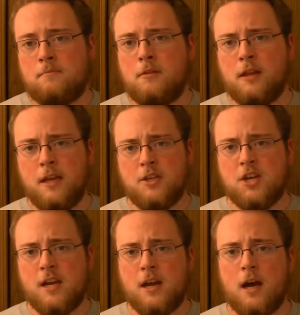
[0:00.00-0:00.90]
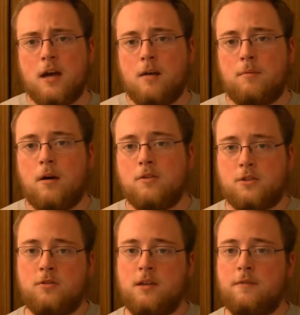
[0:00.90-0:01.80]
Lee J. Cobb
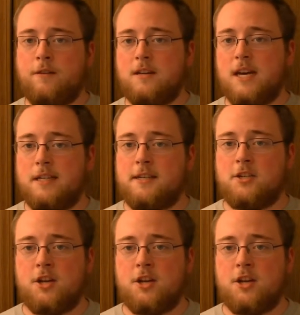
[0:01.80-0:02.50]
also did a fantastic